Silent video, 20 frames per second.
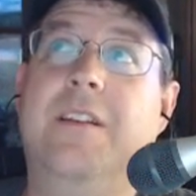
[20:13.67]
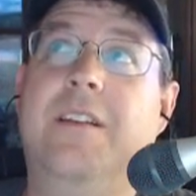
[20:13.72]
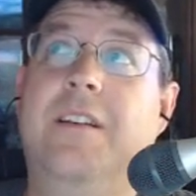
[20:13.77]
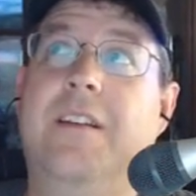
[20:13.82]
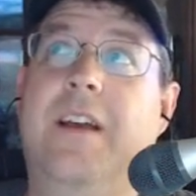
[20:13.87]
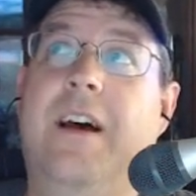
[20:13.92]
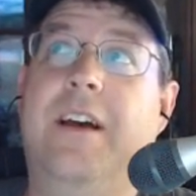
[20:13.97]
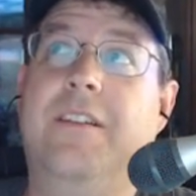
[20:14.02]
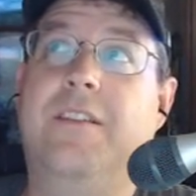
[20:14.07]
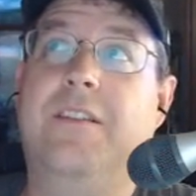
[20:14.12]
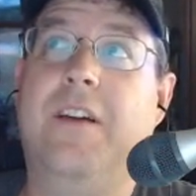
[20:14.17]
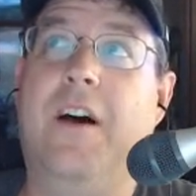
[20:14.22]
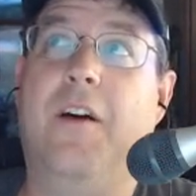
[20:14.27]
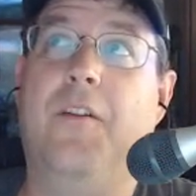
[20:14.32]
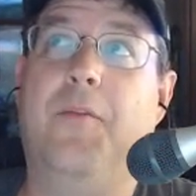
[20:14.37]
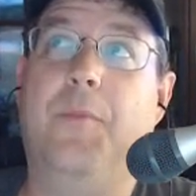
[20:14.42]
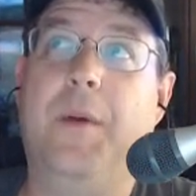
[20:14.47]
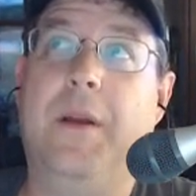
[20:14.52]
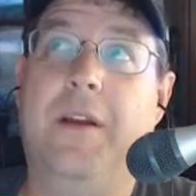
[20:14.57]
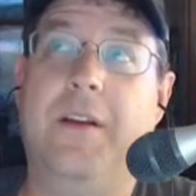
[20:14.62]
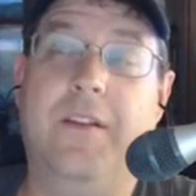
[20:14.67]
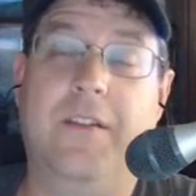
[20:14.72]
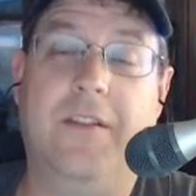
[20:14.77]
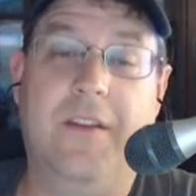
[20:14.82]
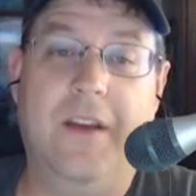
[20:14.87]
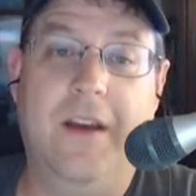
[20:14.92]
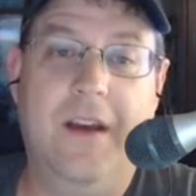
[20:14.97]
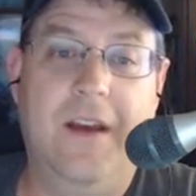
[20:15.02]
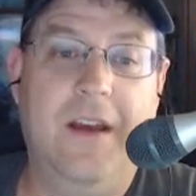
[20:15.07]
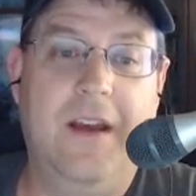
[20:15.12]
That's tough because
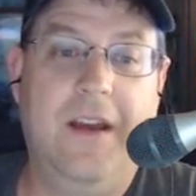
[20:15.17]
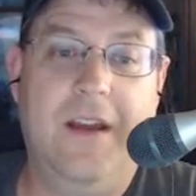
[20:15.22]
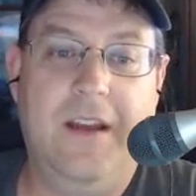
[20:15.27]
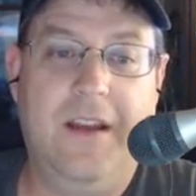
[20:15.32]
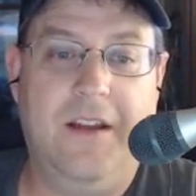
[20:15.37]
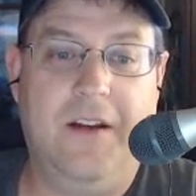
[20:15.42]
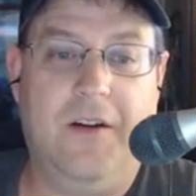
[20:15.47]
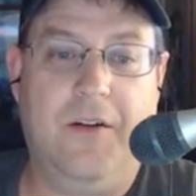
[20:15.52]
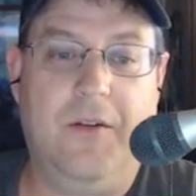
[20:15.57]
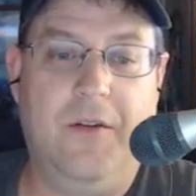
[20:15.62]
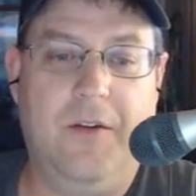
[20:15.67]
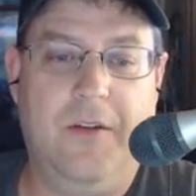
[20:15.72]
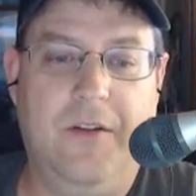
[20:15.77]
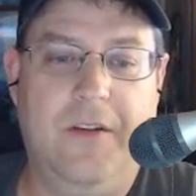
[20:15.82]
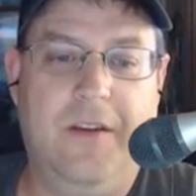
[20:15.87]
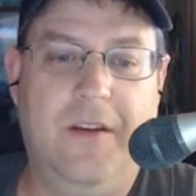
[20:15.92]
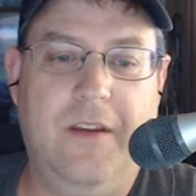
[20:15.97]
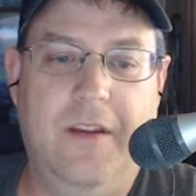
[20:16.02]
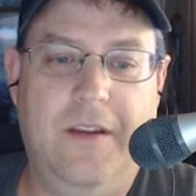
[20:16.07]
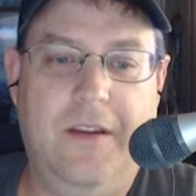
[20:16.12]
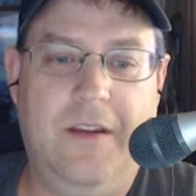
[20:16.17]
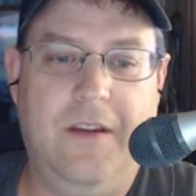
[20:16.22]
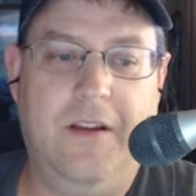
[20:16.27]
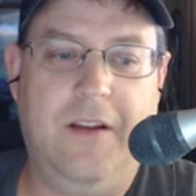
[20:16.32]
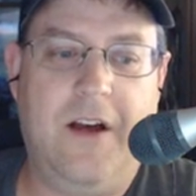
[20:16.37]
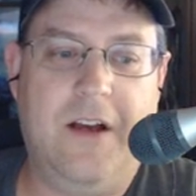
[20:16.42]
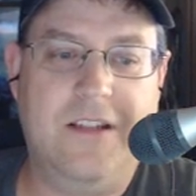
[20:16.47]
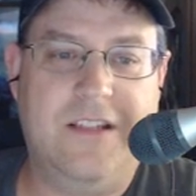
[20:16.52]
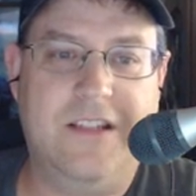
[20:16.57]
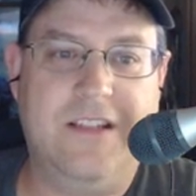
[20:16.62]
the
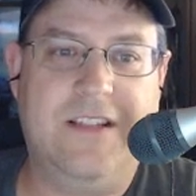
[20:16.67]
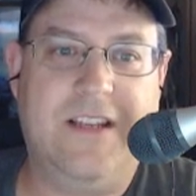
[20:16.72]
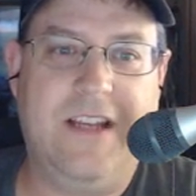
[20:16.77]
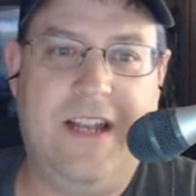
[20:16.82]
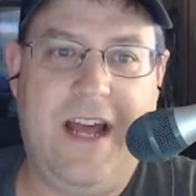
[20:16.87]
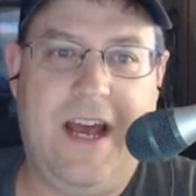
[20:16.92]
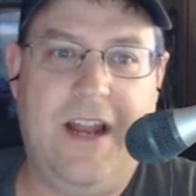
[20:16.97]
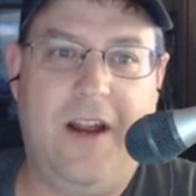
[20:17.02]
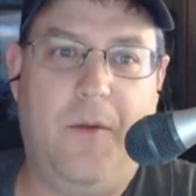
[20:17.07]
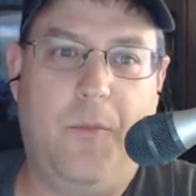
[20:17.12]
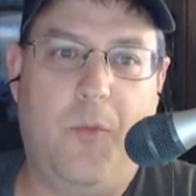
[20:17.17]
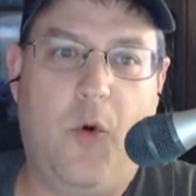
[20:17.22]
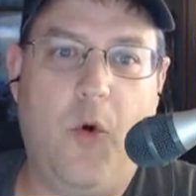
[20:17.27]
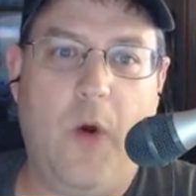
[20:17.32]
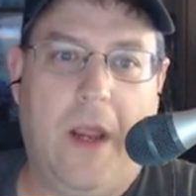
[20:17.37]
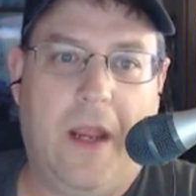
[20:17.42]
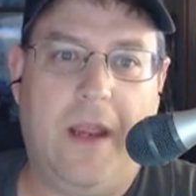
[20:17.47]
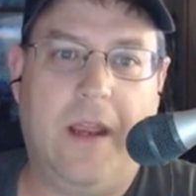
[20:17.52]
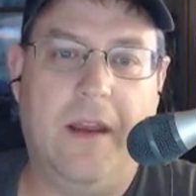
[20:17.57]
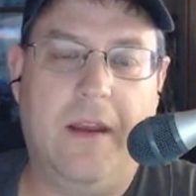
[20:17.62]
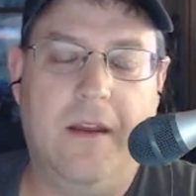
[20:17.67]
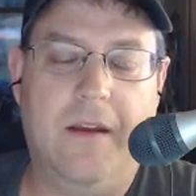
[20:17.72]
losses can add up quick.